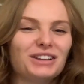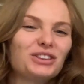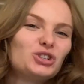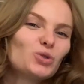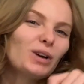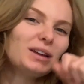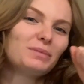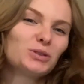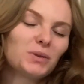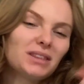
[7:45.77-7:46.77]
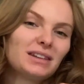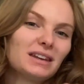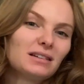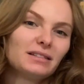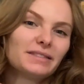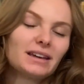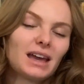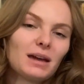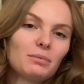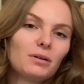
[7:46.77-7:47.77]
join between the needle and the
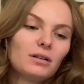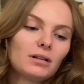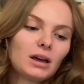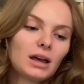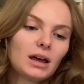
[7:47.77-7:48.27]
cable,